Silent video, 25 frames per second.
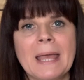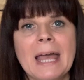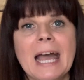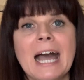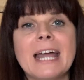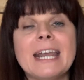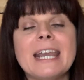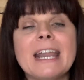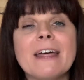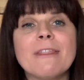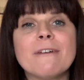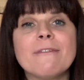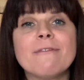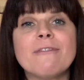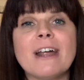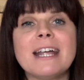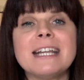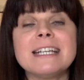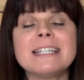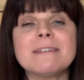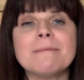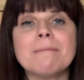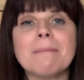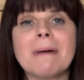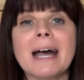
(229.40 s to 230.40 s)
Another
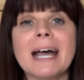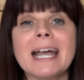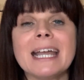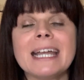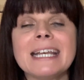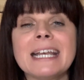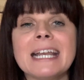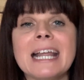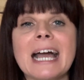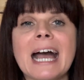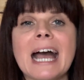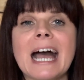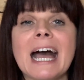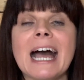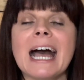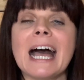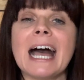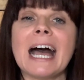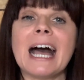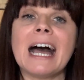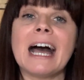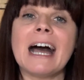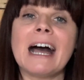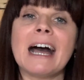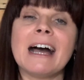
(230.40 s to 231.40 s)
friend of mine
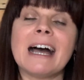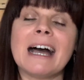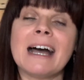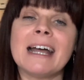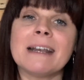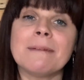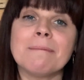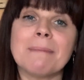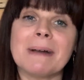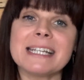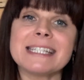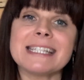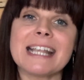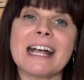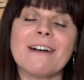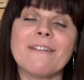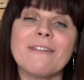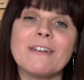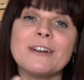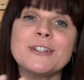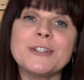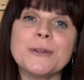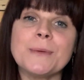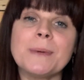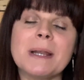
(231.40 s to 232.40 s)
and myself
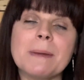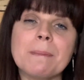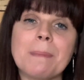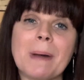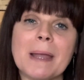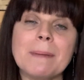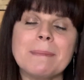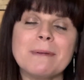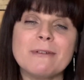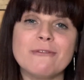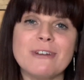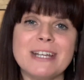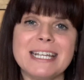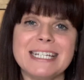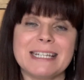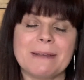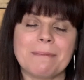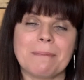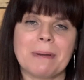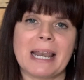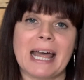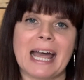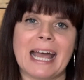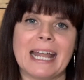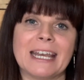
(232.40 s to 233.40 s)
are doing a Bible
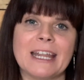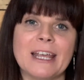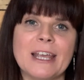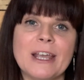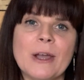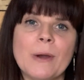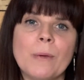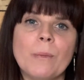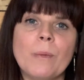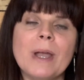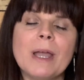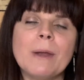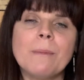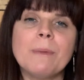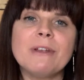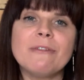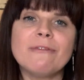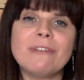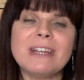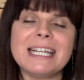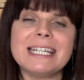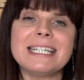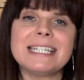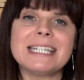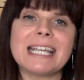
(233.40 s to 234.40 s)
reading plan where we
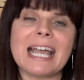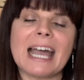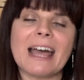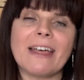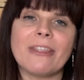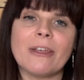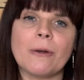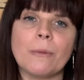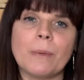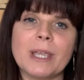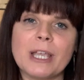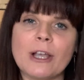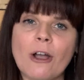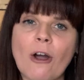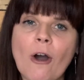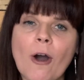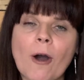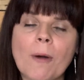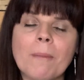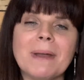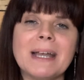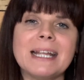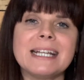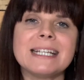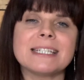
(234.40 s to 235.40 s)
read together, we
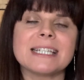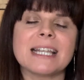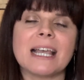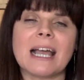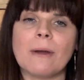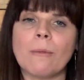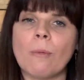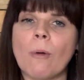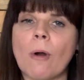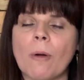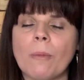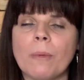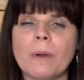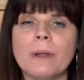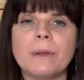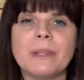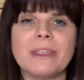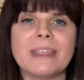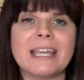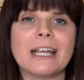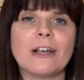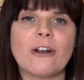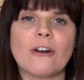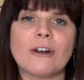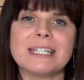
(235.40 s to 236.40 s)
comment what we
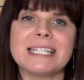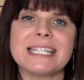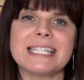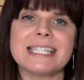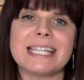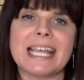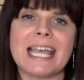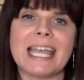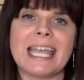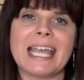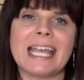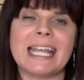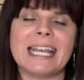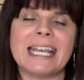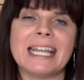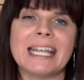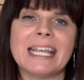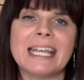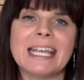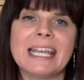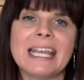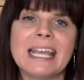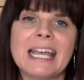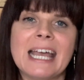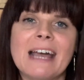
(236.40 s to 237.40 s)
think God is saying.
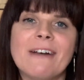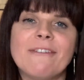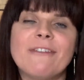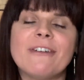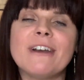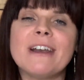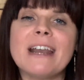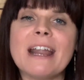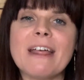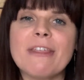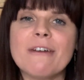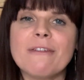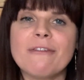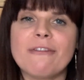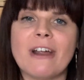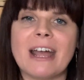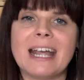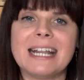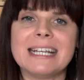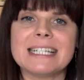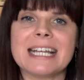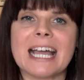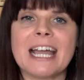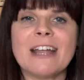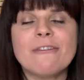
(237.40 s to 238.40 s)
For another
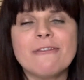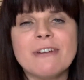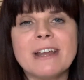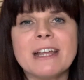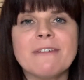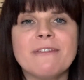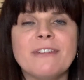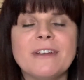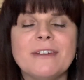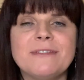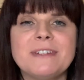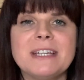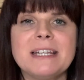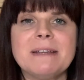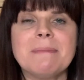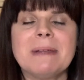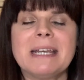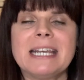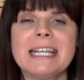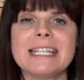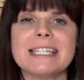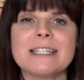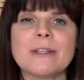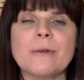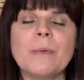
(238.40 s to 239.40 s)
friend, I ring 15
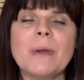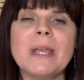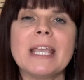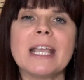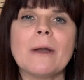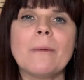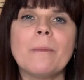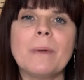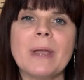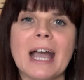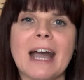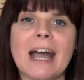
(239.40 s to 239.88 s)
minutes a week and we